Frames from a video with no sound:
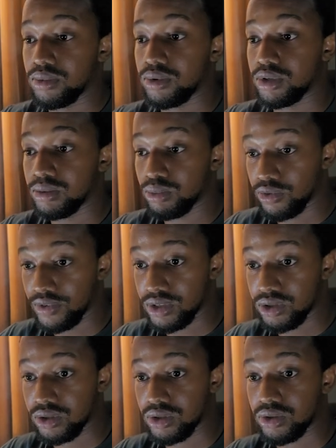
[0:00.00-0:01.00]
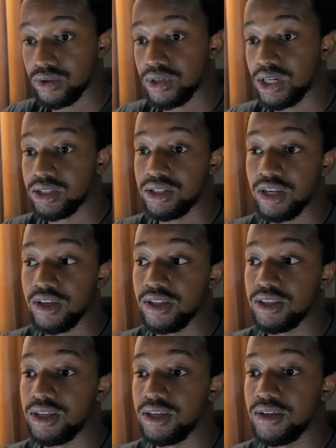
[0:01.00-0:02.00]
remove it so that
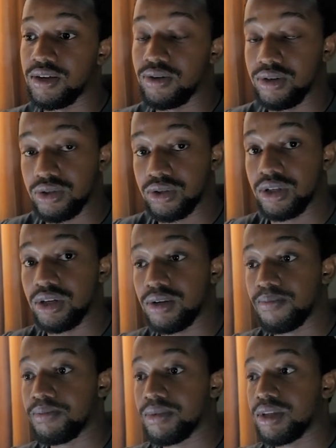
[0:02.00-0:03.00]
the